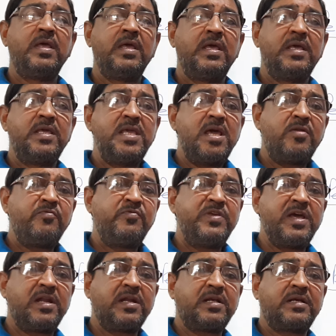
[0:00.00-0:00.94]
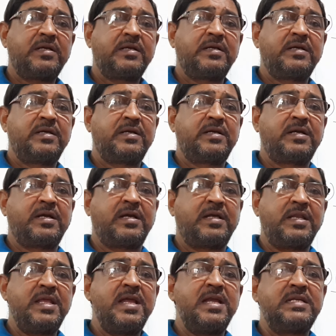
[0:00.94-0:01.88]
Here we are
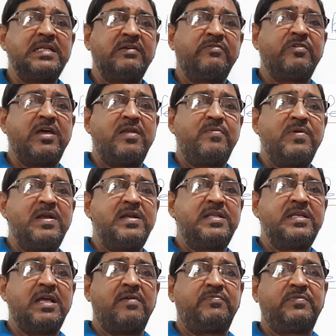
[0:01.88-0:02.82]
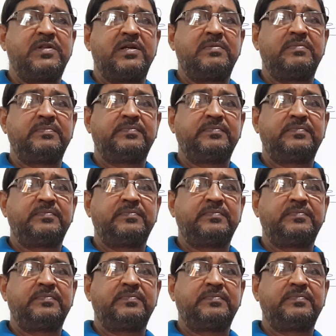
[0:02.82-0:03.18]
creating variability after